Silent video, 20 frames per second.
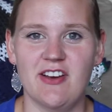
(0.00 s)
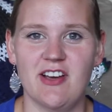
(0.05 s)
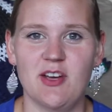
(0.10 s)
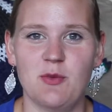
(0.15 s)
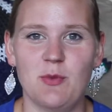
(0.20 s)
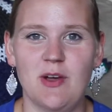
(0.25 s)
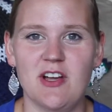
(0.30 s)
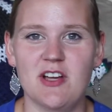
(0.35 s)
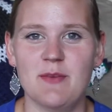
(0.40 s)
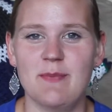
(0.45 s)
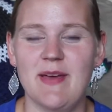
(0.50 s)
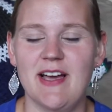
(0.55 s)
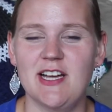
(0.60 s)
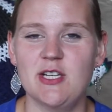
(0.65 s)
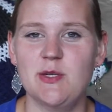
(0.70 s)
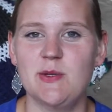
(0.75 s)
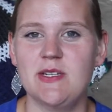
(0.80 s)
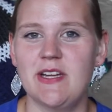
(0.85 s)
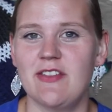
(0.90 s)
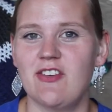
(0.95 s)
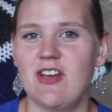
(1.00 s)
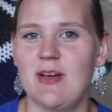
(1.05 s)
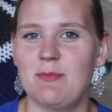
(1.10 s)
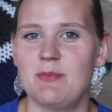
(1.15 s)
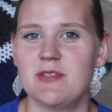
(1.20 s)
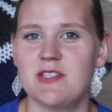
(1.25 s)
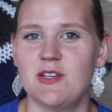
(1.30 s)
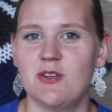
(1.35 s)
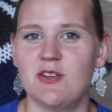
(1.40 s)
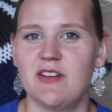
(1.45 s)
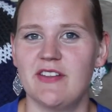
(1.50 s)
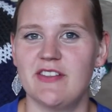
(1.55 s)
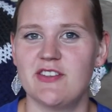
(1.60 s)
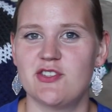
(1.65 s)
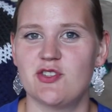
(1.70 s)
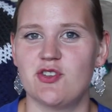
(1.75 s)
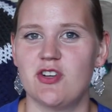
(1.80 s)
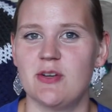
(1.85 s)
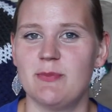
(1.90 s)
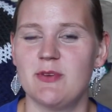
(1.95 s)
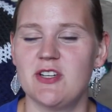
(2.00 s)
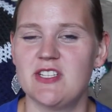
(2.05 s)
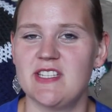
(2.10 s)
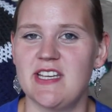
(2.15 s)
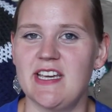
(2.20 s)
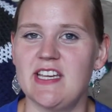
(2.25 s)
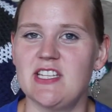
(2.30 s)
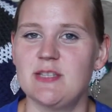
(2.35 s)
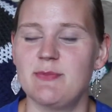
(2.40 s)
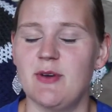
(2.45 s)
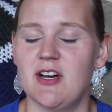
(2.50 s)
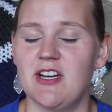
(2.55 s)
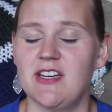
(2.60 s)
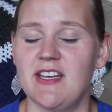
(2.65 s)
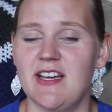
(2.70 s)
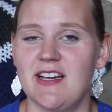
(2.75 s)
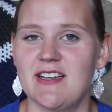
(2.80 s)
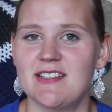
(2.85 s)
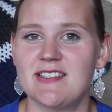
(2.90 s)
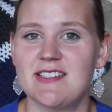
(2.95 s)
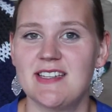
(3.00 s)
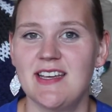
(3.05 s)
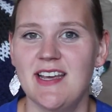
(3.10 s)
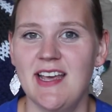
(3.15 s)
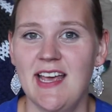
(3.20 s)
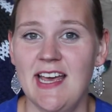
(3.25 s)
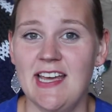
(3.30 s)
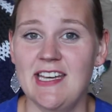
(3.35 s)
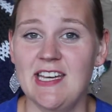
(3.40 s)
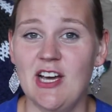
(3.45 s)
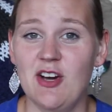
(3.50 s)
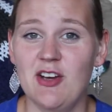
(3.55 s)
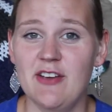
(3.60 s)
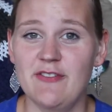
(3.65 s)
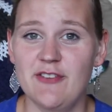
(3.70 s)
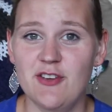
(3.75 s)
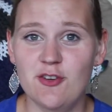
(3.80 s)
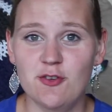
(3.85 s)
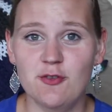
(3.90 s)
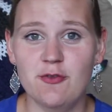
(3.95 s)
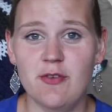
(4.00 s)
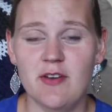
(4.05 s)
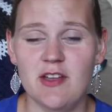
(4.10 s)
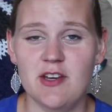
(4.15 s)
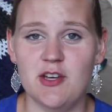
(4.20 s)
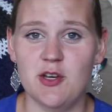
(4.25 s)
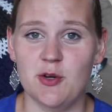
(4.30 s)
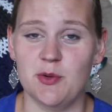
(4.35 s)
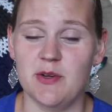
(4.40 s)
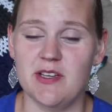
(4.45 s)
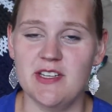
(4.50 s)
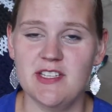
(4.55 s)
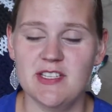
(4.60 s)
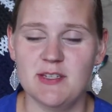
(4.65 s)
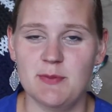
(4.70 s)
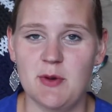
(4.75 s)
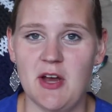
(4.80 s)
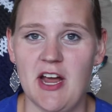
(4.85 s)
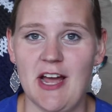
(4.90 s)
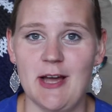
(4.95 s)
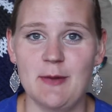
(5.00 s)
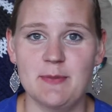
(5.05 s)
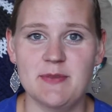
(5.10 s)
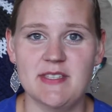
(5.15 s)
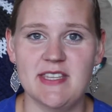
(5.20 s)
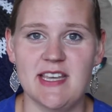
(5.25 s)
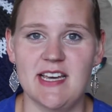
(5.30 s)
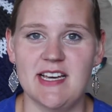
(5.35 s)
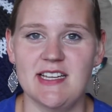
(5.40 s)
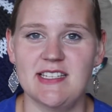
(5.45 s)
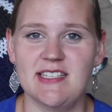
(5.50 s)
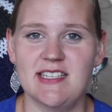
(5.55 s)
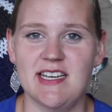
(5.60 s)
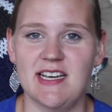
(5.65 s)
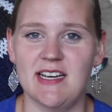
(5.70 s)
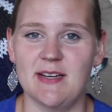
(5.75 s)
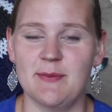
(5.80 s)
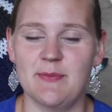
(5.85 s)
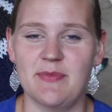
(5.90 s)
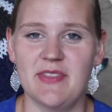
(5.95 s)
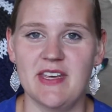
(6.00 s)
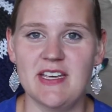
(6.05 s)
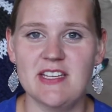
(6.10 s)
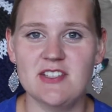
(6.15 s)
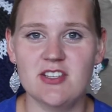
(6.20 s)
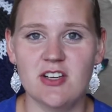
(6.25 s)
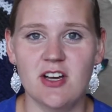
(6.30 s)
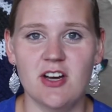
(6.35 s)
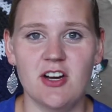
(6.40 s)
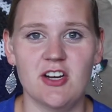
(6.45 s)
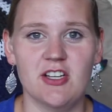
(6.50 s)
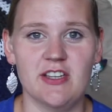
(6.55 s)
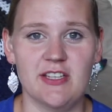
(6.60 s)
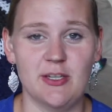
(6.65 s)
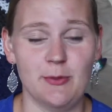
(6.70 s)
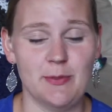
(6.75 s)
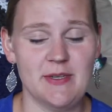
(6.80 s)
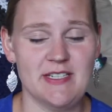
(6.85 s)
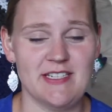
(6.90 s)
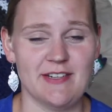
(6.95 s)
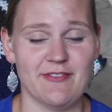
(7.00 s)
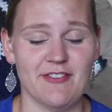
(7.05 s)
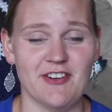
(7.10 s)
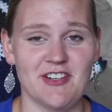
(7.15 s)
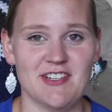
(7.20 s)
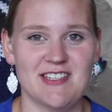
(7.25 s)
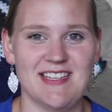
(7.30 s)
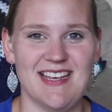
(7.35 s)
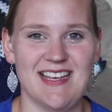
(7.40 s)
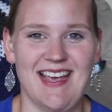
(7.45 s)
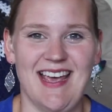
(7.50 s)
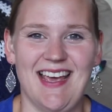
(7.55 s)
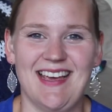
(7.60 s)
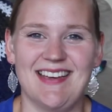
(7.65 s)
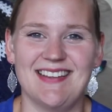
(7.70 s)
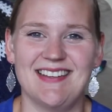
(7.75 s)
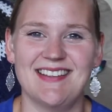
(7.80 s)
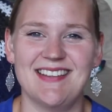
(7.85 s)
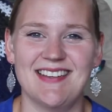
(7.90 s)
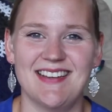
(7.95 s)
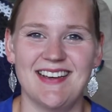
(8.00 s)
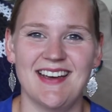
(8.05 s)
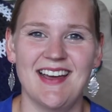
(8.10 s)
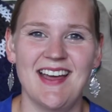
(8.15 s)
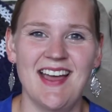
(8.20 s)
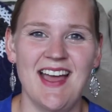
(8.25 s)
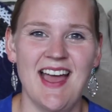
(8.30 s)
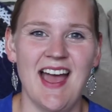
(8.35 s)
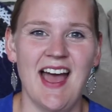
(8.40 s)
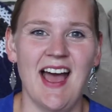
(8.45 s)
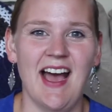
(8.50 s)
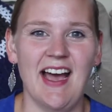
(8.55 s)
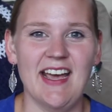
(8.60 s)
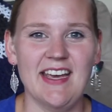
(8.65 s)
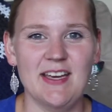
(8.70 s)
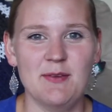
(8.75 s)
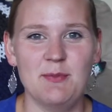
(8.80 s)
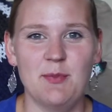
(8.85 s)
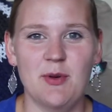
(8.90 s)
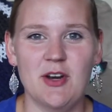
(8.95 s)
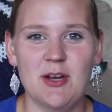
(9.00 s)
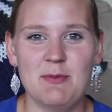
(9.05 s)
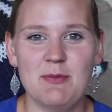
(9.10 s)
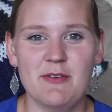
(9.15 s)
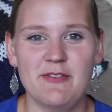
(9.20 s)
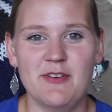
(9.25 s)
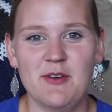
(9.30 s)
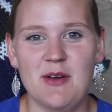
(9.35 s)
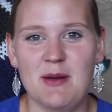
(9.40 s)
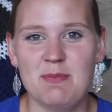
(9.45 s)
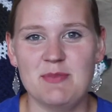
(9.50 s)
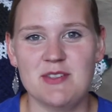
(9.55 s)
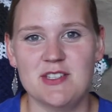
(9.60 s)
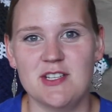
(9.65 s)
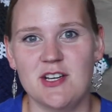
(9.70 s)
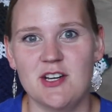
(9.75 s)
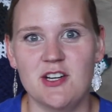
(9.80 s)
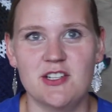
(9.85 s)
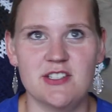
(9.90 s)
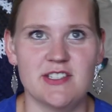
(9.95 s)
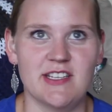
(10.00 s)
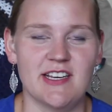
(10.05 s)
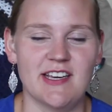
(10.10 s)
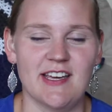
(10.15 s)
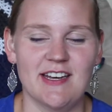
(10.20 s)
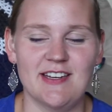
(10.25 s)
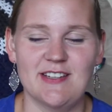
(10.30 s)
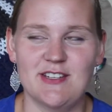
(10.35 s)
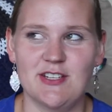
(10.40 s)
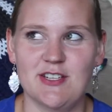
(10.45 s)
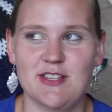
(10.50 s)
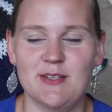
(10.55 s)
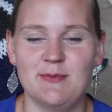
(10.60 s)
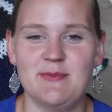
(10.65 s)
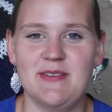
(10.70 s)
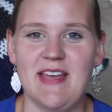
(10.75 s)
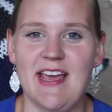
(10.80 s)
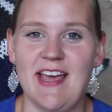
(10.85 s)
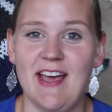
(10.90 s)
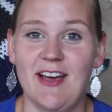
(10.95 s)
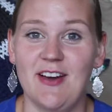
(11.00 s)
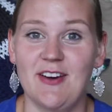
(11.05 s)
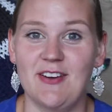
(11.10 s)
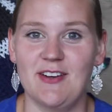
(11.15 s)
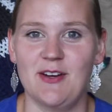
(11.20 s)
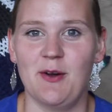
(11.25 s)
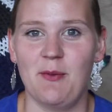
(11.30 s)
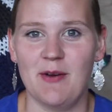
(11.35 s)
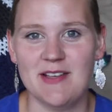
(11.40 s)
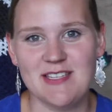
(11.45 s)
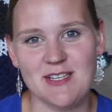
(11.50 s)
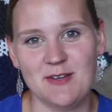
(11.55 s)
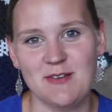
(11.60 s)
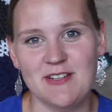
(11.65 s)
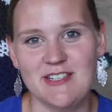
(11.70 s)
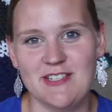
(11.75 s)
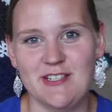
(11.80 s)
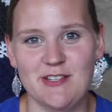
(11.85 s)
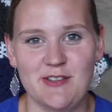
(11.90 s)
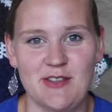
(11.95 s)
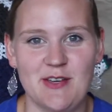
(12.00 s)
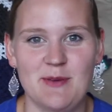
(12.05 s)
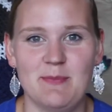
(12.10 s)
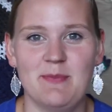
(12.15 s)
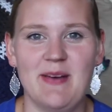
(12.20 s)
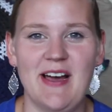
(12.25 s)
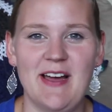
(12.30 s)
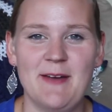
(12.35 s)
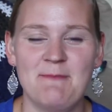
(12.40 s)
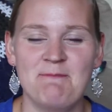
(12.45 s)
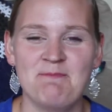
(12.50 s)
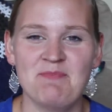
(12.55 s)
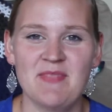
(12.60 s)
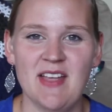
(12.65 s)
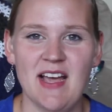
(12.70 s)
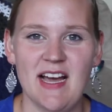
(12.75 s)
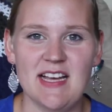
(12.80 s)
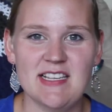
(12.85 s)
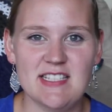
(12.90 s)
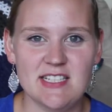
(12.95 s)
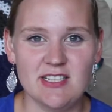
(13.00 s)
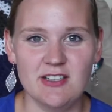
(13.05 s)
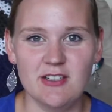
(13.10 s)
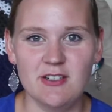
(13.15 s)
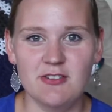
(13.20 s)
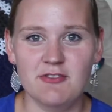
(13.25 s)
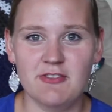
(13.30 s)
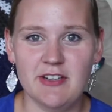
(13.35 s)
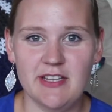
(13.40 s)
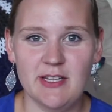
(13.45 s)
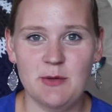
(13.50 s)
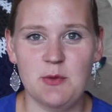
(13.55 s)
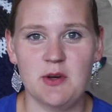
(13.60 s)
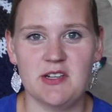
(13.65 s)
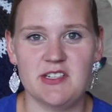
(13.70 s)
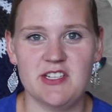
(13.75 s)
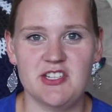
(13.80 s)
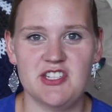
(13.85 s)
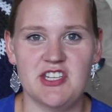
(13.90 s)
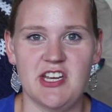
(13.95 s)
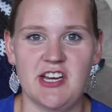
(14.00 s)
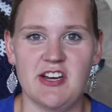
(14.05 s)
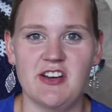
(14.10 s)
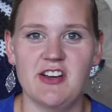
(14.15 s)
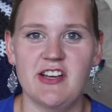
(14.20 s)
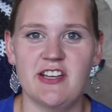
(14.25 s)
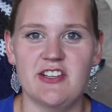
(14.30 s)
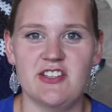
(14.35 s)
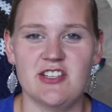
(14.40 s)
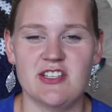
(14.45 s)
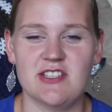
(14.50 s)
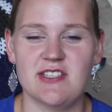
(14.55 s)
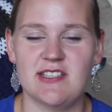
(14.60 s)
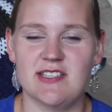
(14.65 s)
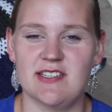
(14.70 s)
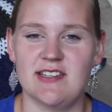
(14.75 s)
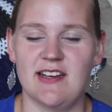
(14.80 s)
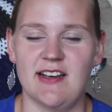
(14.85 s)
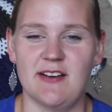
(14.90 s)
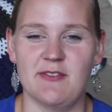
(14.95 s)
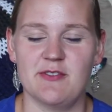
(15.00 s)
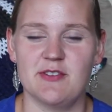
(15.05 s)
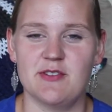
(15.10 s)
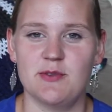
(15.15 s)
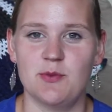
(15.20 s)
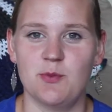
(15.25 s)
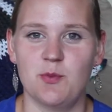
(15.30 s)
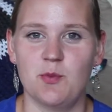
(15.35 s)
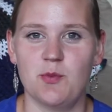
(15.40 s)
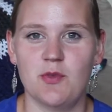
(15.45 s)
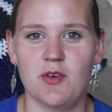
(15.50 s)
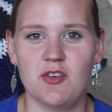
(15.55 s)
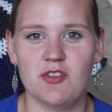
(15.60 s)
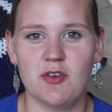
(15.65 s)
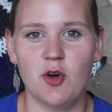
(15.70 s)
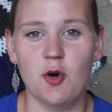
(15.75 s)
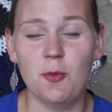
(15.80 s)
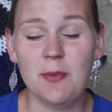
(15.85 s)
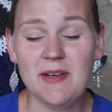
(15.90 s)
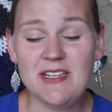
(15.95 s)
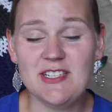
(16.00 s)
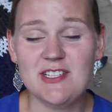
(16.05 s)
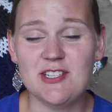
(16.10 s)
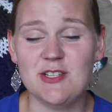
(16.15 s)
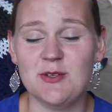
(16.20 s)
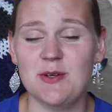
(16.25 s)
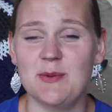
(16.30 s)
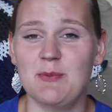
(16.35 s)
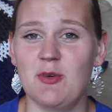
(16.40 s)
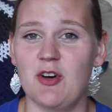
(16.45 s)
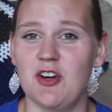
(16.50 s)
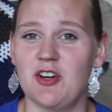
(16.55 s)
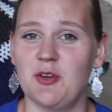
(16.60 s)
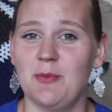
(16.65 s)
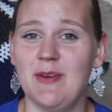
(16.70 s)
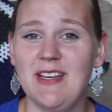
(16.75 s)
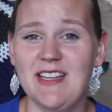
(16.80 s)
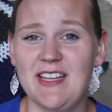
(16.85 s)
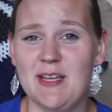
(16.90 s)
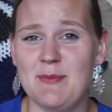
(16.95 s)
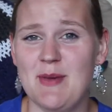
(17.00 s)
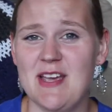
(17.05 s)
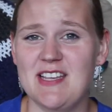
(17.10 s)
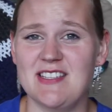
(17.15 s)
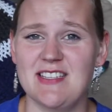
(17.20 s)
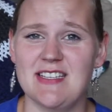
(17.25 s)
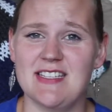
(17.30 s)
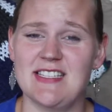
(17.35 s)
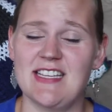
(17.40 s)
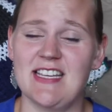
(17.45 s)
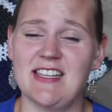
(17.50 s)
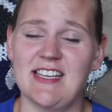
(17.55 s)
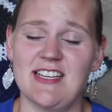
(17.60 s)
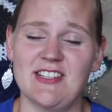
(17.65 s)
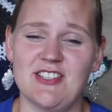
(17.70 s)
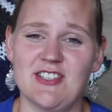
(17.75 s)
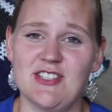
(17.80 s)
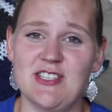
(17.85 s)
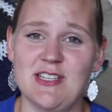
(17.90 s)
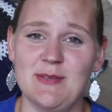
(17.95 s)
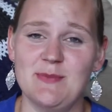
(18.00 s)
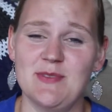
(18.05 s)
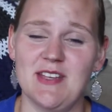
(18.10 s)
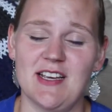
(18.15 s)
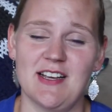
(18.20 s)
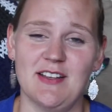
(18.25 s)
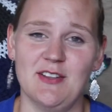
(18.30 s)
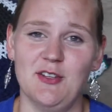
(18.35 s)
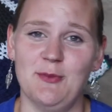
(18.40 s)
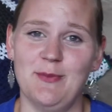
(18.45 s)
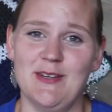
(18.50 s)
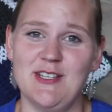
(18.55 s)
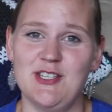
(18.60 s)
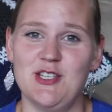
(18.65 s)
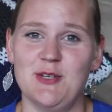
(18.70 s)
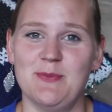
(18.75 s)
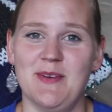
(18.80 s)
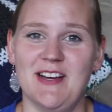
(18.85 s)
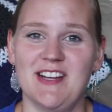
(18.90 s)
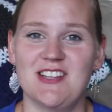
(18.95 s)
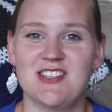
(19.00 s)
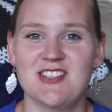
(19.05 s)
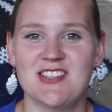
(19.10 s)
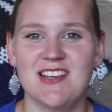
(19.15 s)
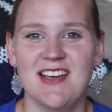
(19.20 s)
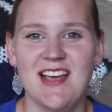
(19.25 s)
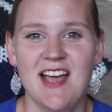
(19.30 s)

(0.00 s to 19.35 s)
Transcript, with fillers: and welcome back to another episode of the Storybook Skeins podcast. Now, if you've noticed perhaps that um, things are a little bit different, and uh, I had put up a few episodes and I kind of took them down and I wasn't going to do them, but I still really want to share. It just, I was hoping to do it more on a weekly basis, and that just seems like a little bit too much.